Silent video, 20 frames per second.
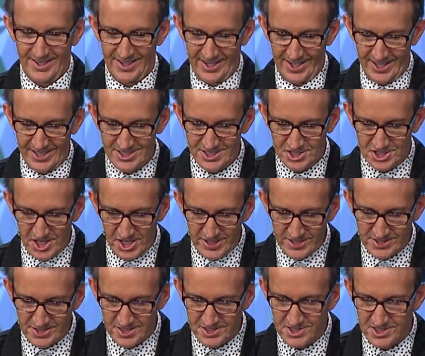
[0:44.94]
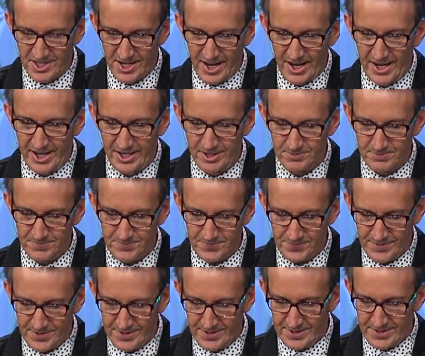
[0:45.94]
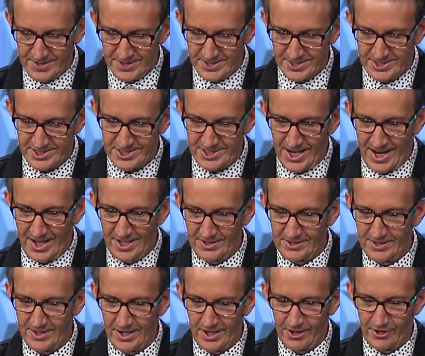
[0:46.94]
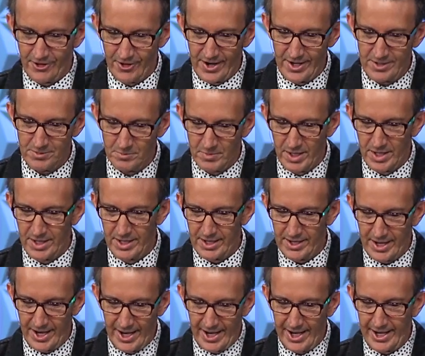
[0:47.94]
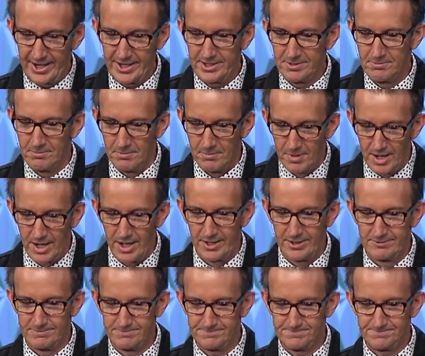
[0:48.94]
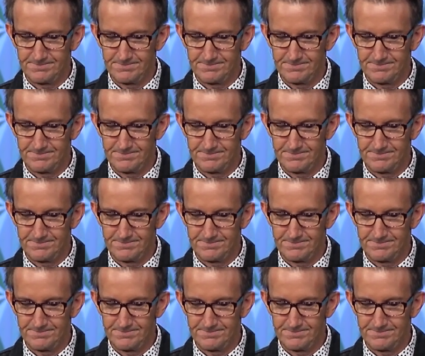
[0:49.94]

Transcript: In Jesus' name, shout a great big amen.